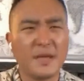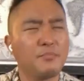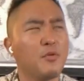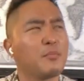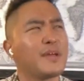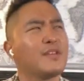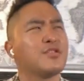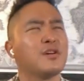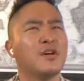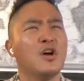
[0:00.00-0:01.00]
People
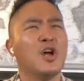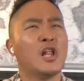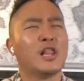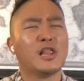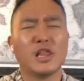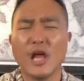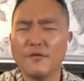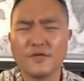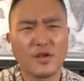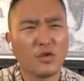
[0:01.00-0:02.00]
begin to
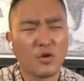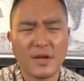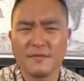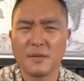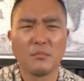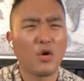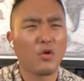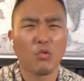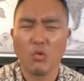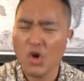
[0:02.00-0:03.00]
love the Lord even
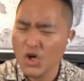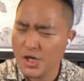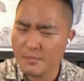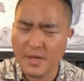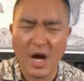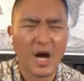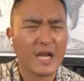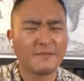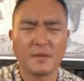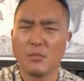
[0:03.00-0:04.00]
more, worship
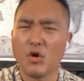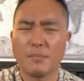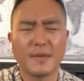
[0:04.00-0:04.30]
God even more.